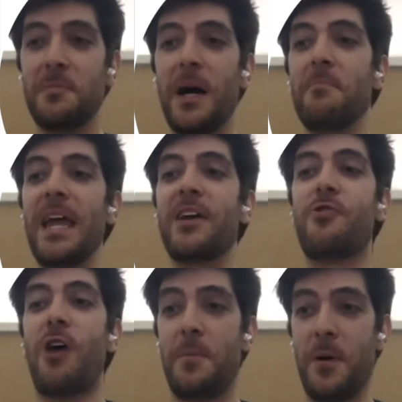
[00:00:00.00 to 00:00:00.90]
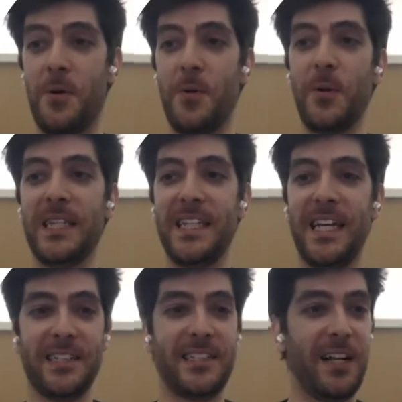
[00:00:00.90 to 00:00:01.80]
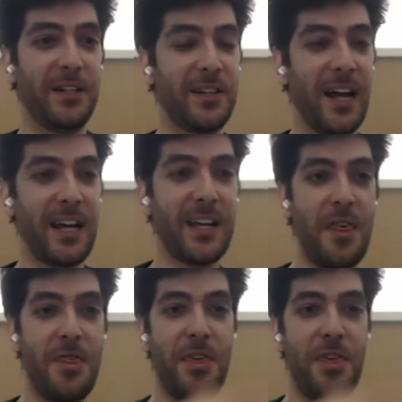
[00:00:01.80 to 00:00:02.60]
this is my main gripe with DSLs.